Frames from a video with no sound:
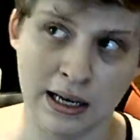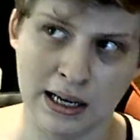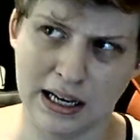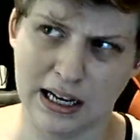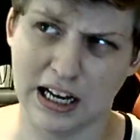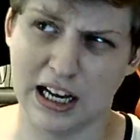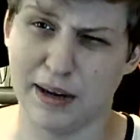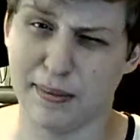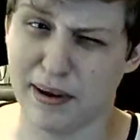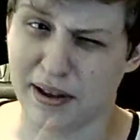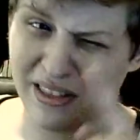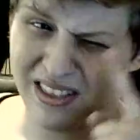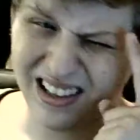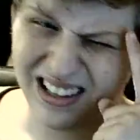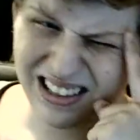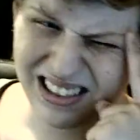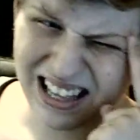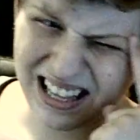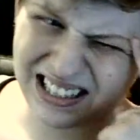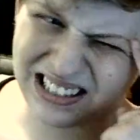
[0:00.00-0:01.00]
I think
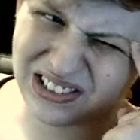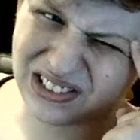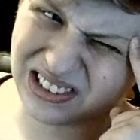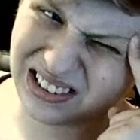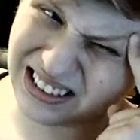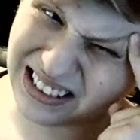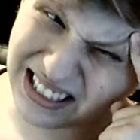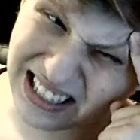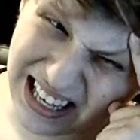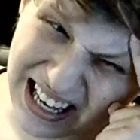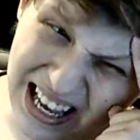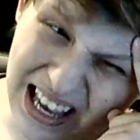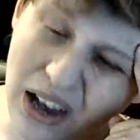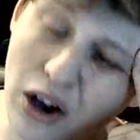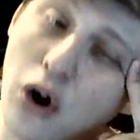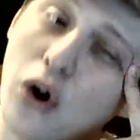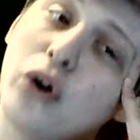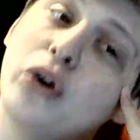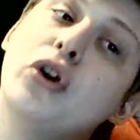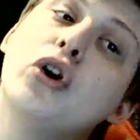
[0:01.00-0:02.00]
that's really it.
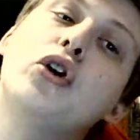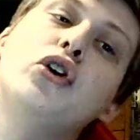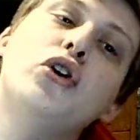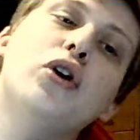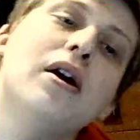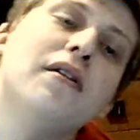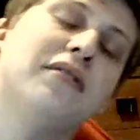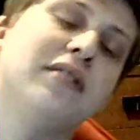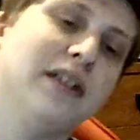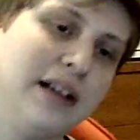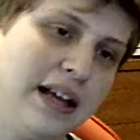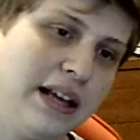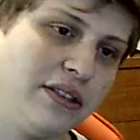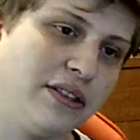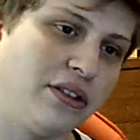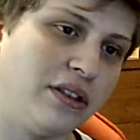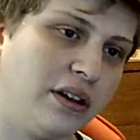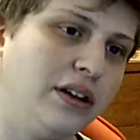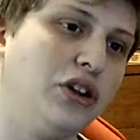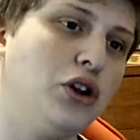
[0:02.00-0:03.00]
Oh no, you have to get
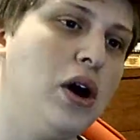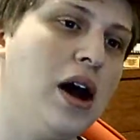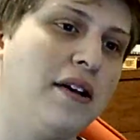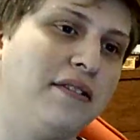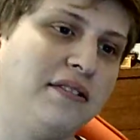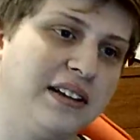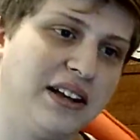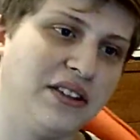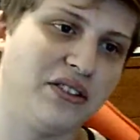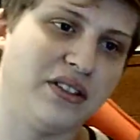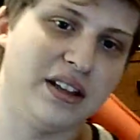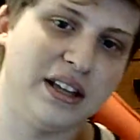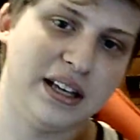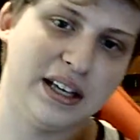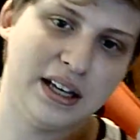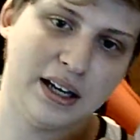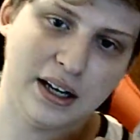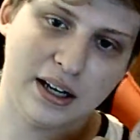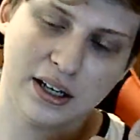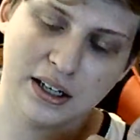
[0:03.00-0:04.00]

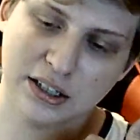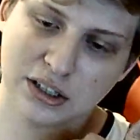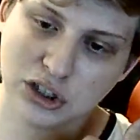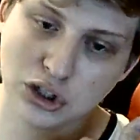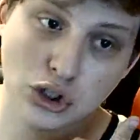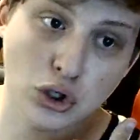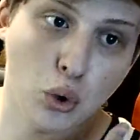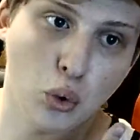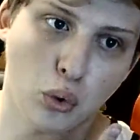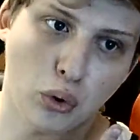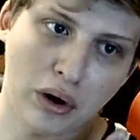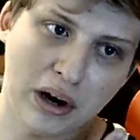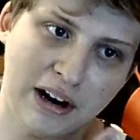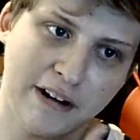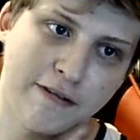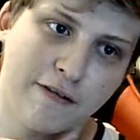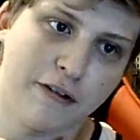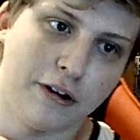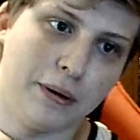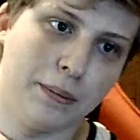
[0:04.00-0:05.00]
the story
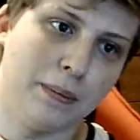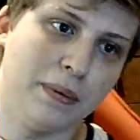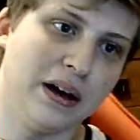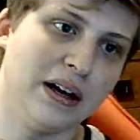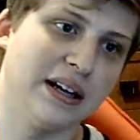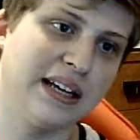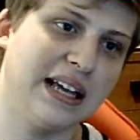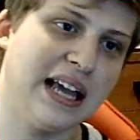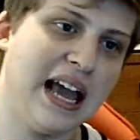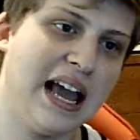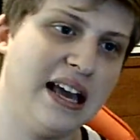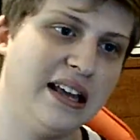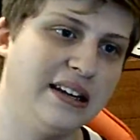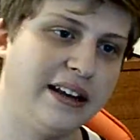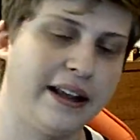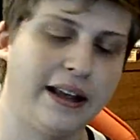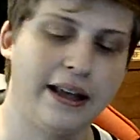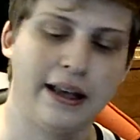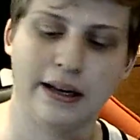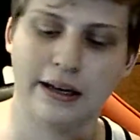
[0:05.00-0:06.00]
from
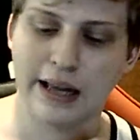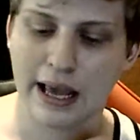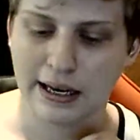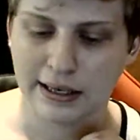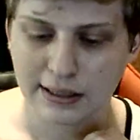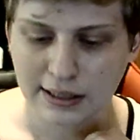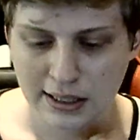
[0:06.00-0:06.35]
Candy Cadet.